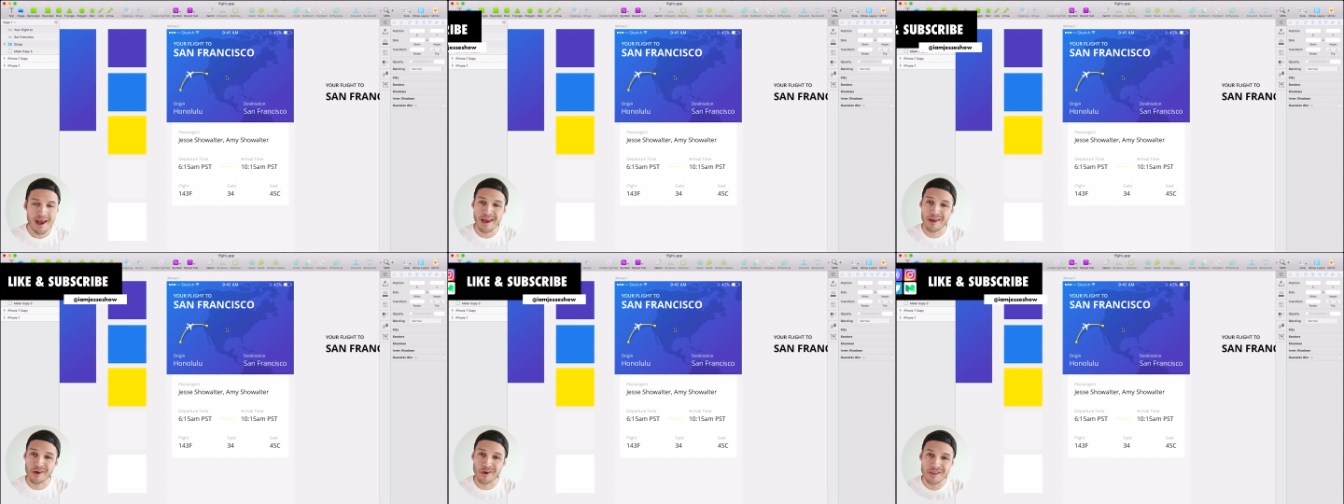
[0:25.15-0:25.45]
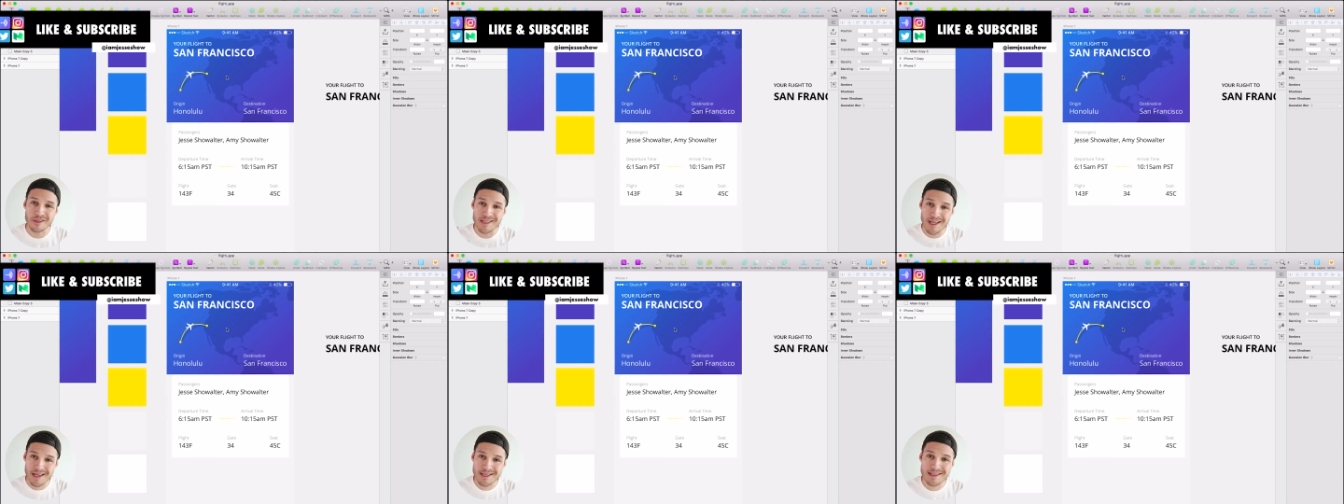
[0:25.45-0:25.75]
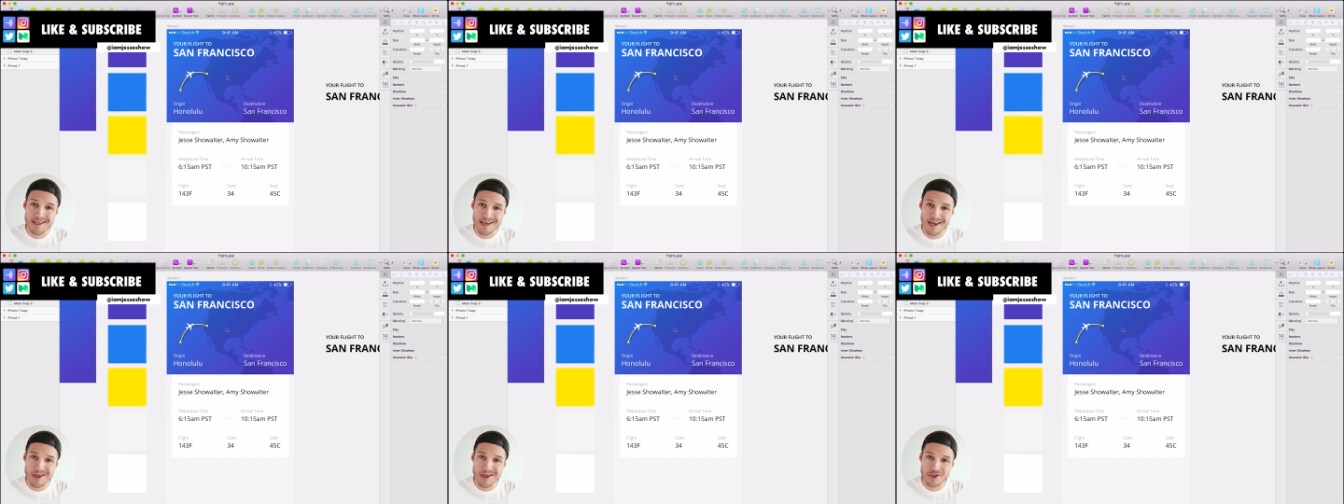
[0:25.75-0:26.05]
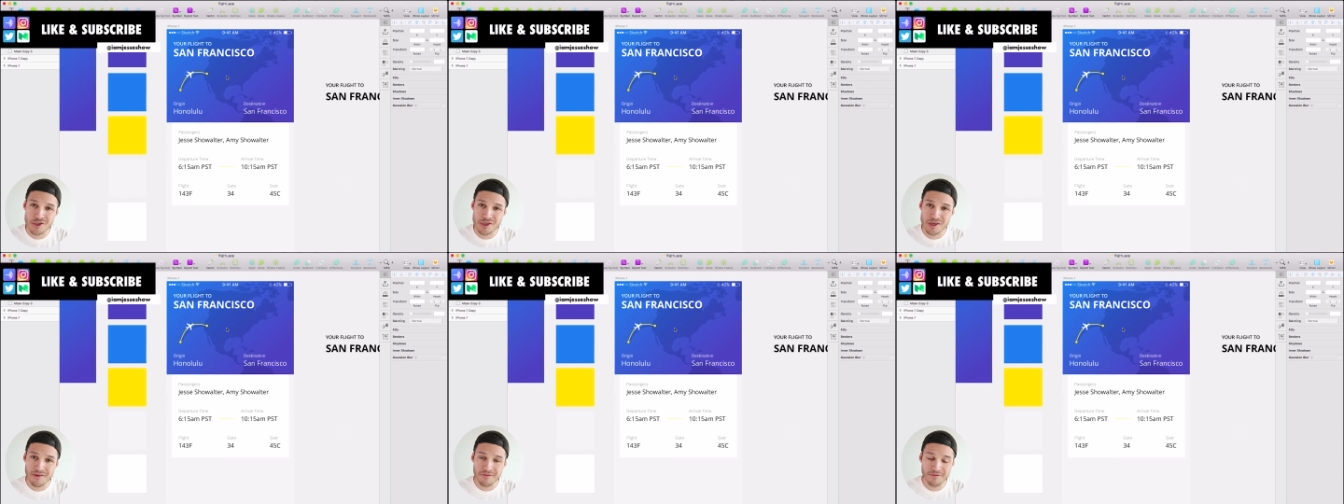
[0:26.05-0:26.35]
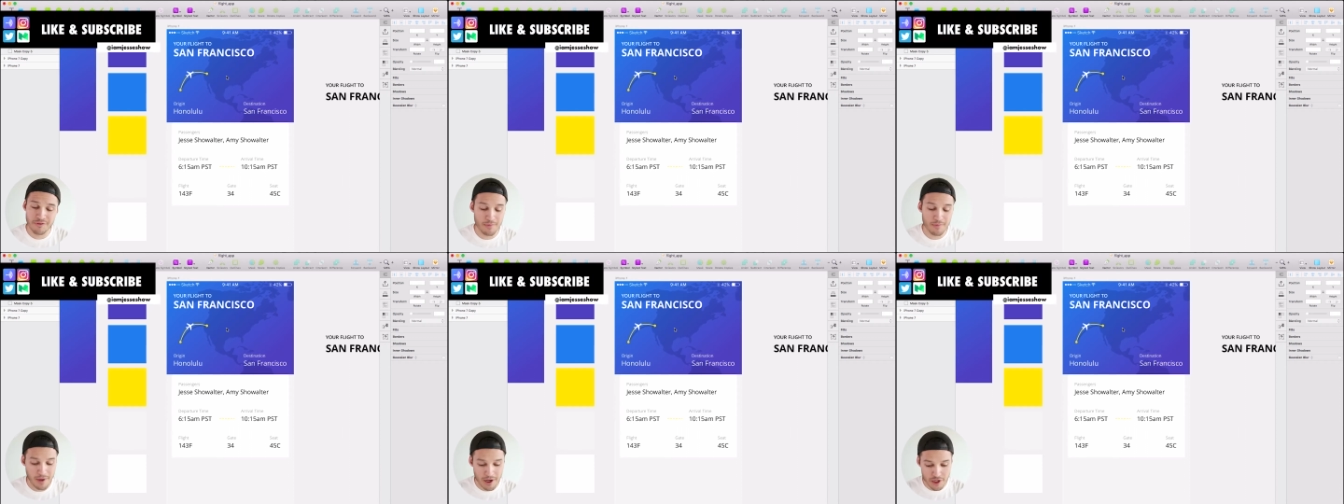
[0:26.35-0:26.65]
and our destination
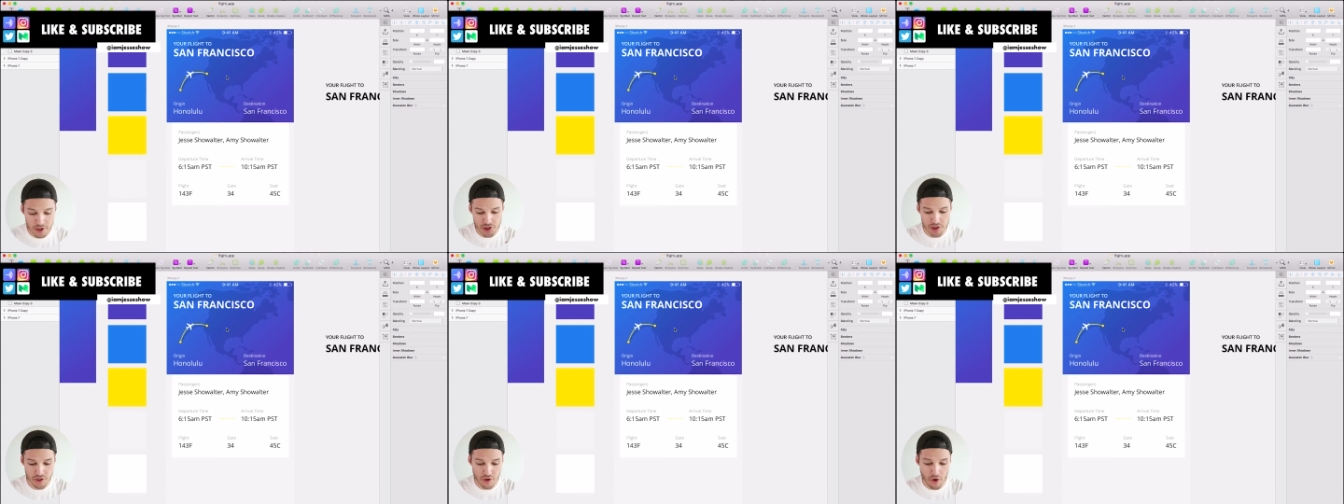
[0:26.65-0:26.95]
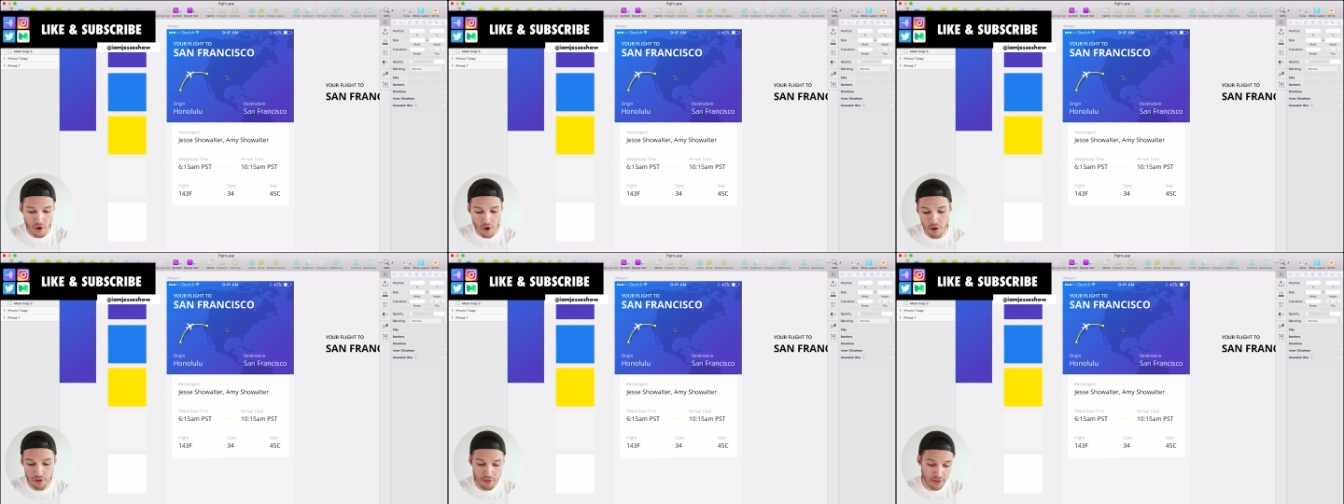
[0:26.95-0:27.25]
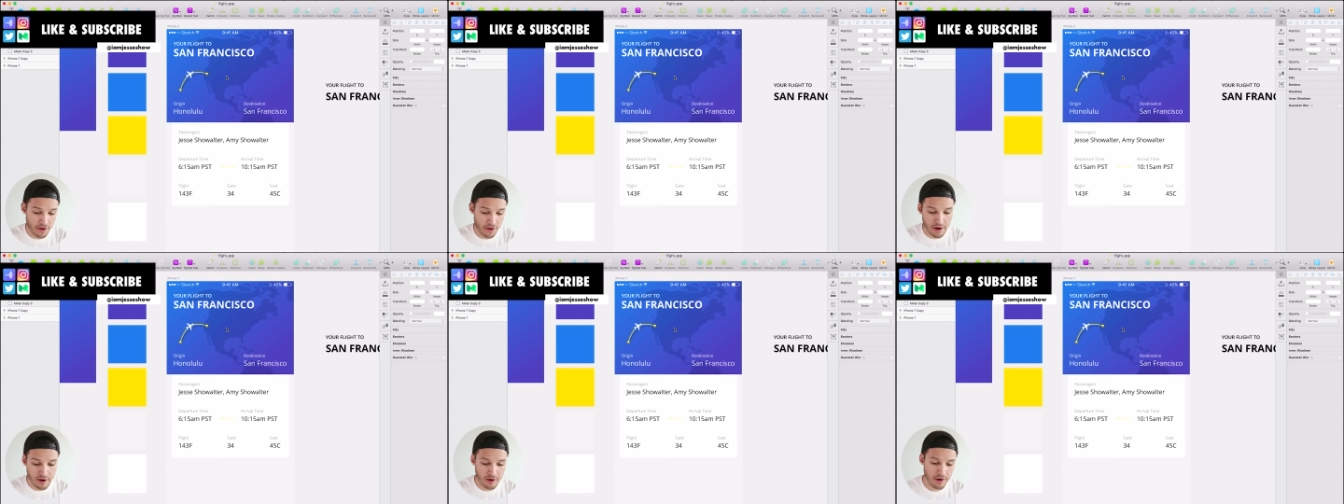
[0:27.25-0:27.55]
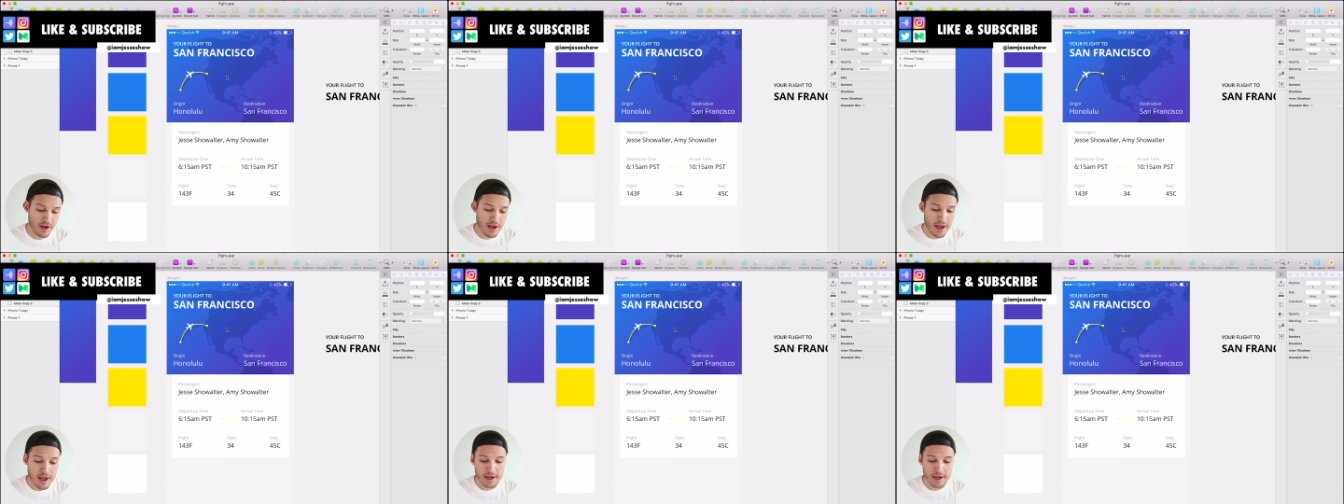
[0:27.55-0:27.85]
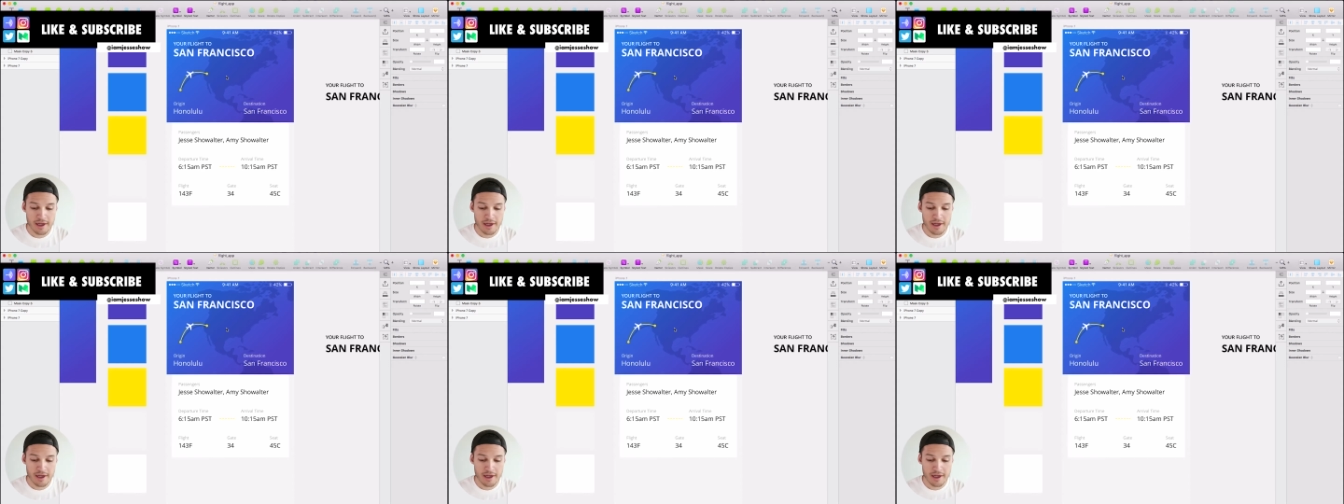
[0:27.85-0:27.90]
information all there,